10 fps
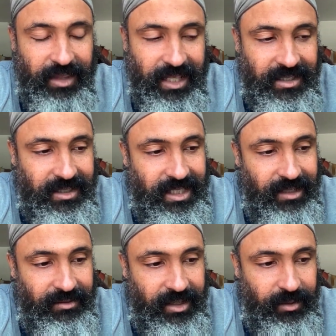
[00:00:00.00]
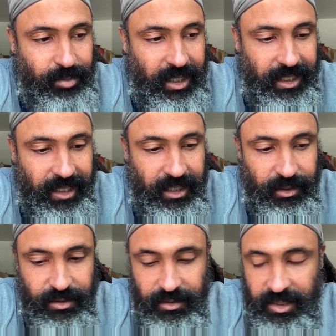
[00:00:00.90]
and that's TV playing
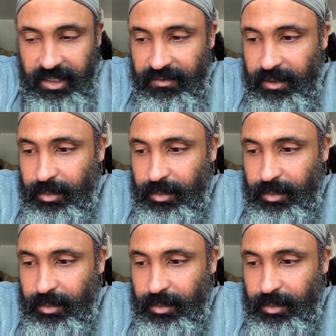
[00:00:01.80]
doctors on TV.